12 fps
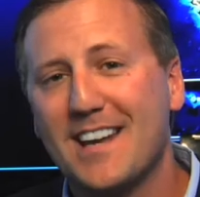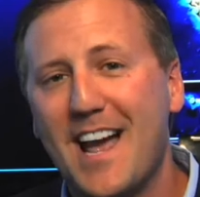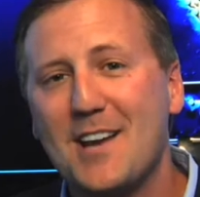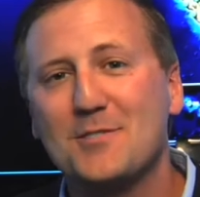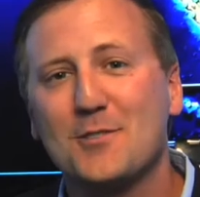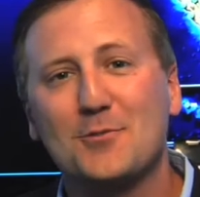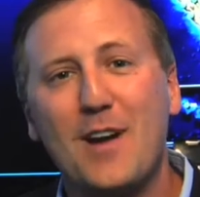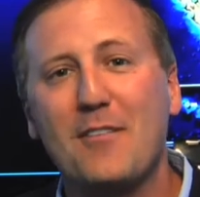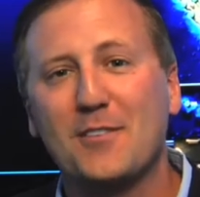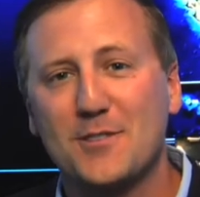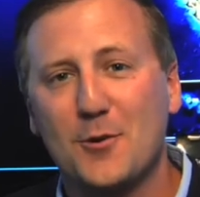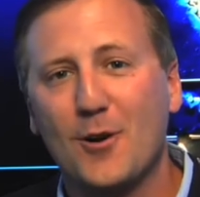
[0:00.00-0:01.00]
the National
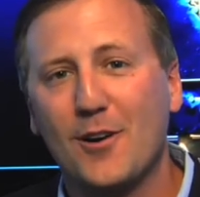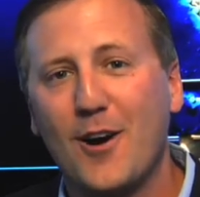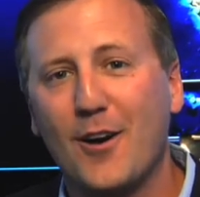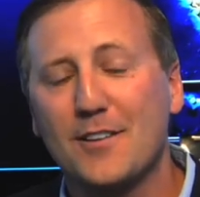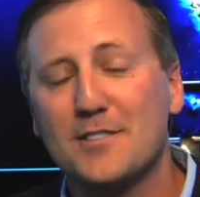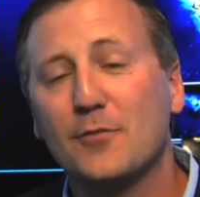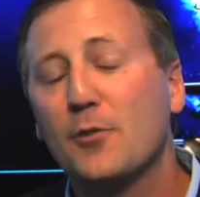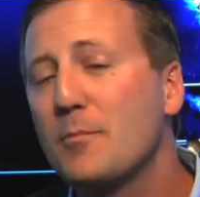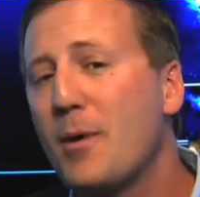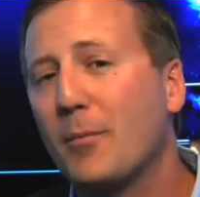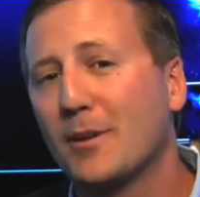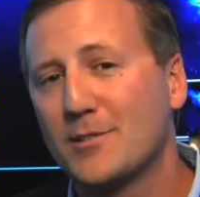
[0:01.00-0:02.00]
Traffic Scorecard as a free
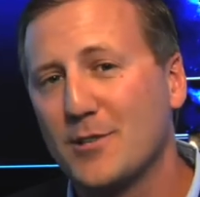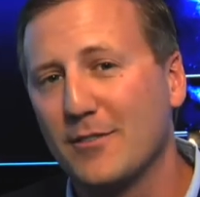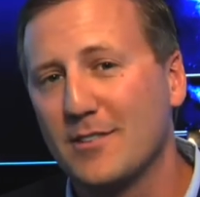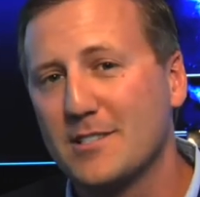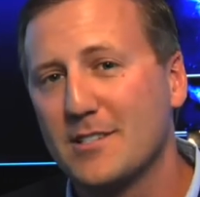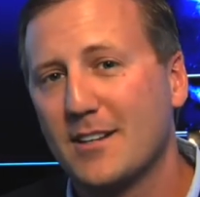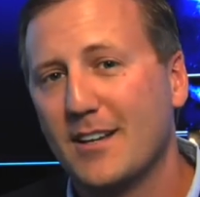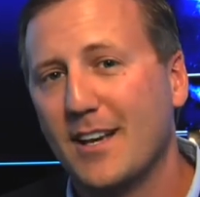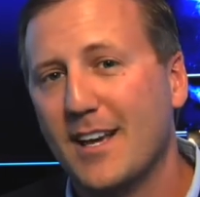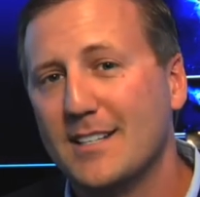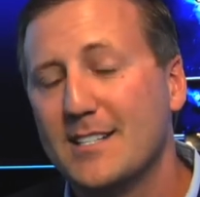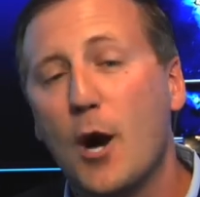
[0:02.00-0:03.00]
public service
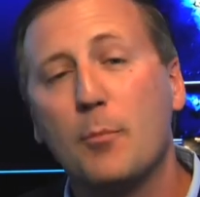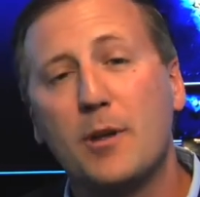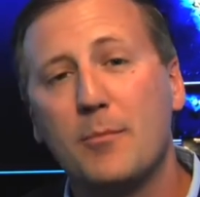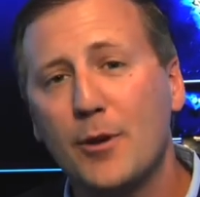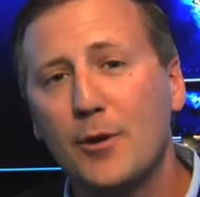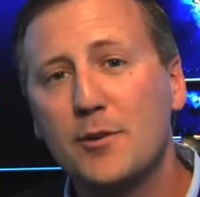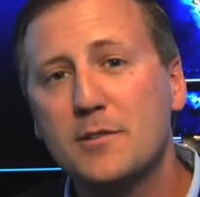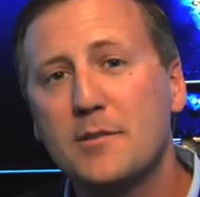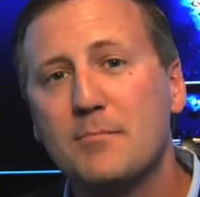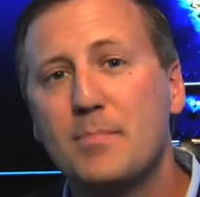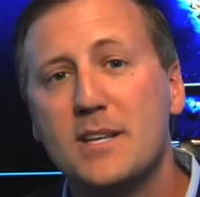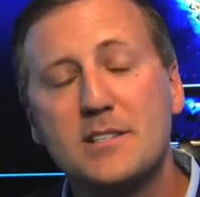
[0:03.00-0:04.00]
to help commuters,
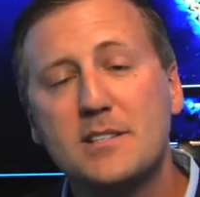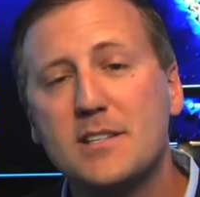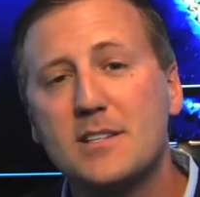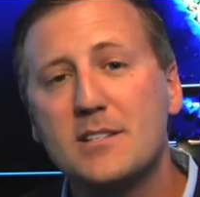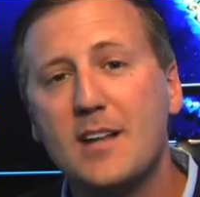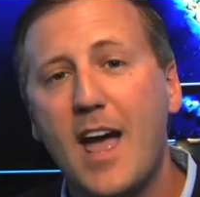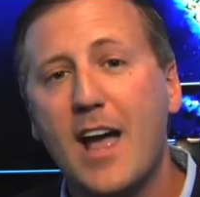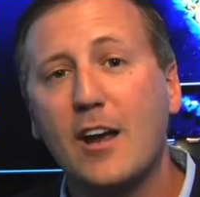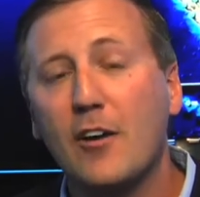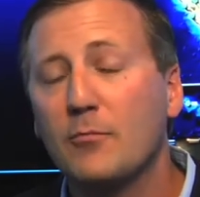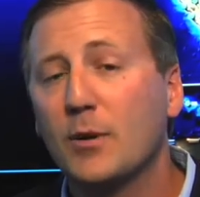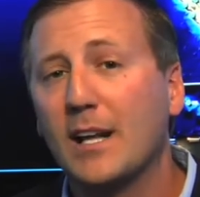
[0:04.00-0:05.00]
businesses, and
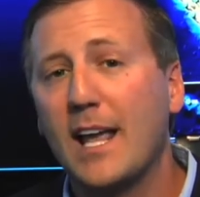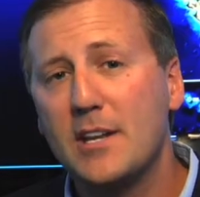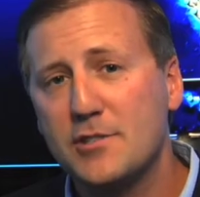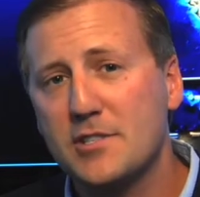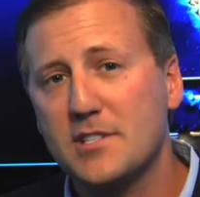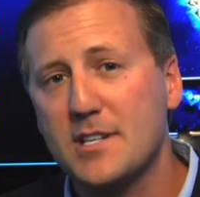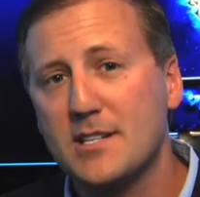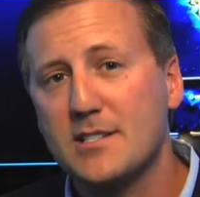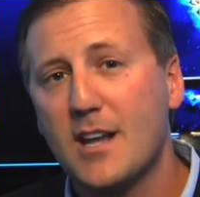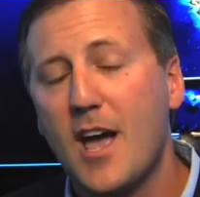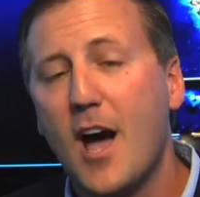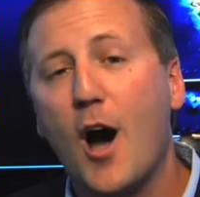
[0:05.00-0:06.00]
governmental agencies
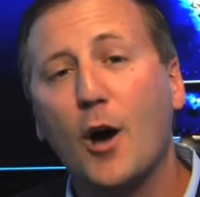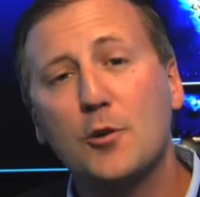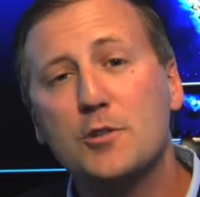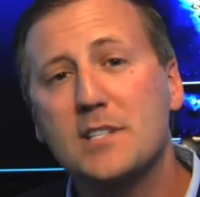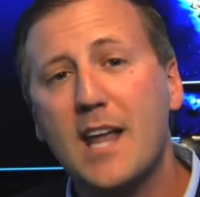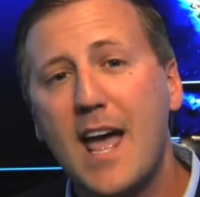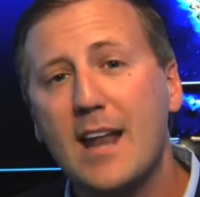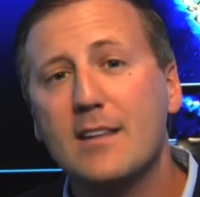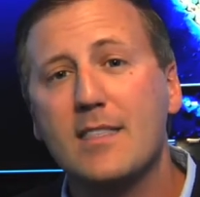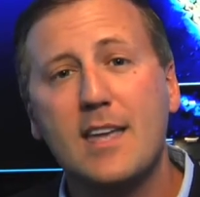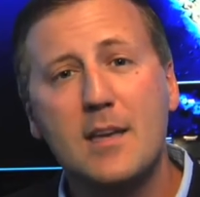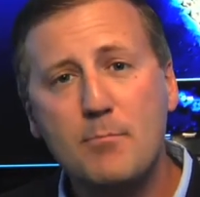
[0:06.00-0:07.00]
understand
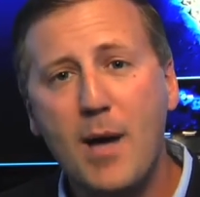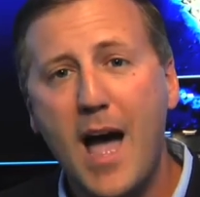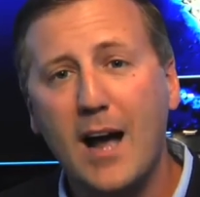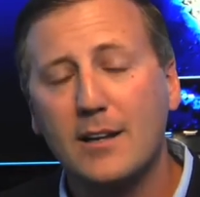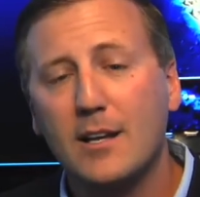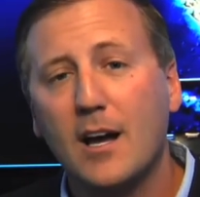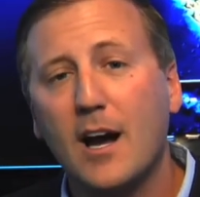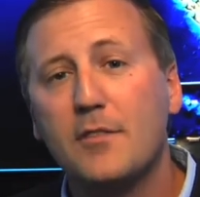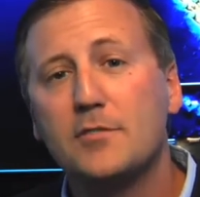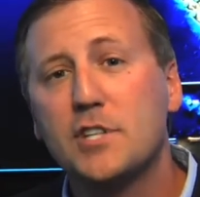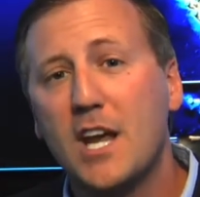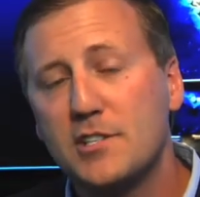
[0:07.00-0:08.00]
the impact
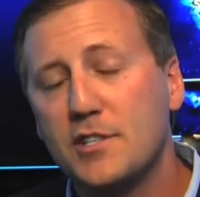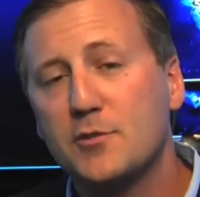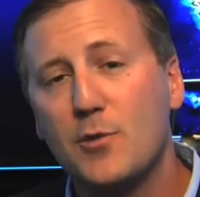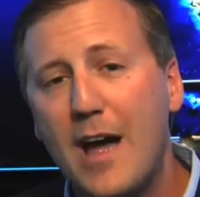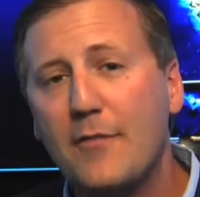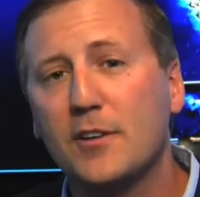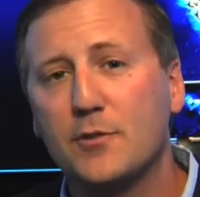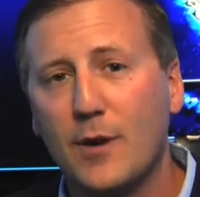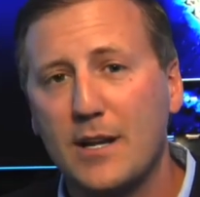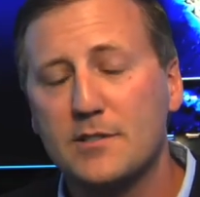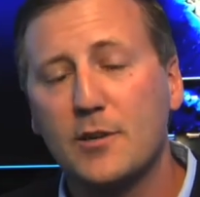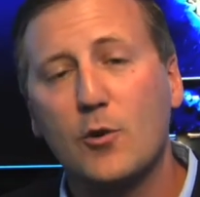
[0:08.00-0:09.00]
of changing traffic
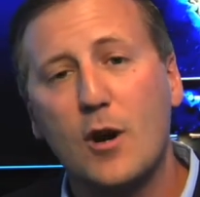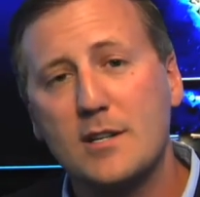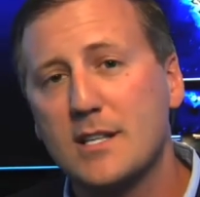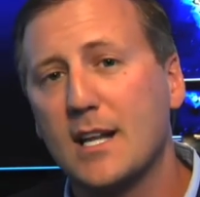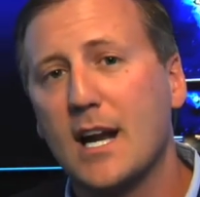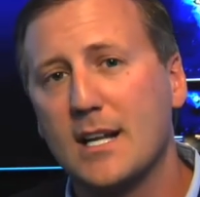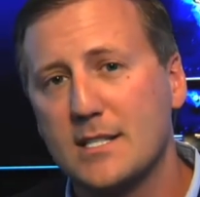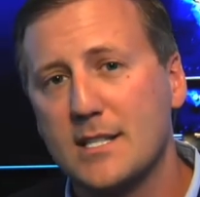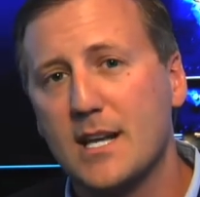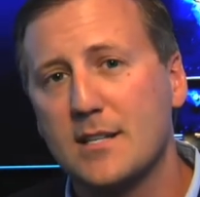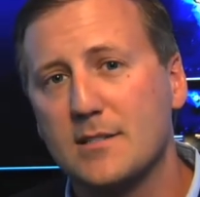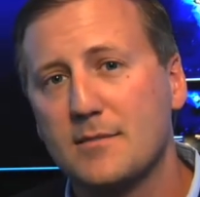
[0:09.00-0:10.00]
trends across the United
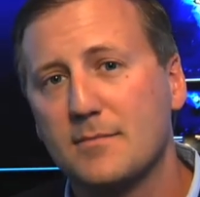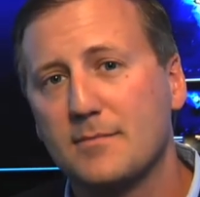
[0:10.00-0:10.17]
States.